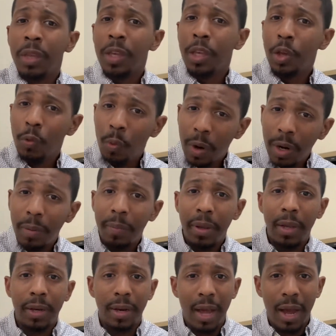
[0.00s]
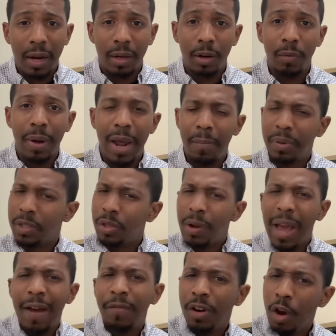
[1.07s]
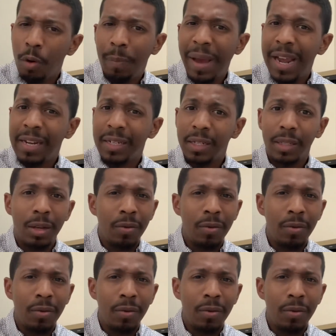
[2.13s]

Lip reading: You want to be a doctor, right? But you have no patience.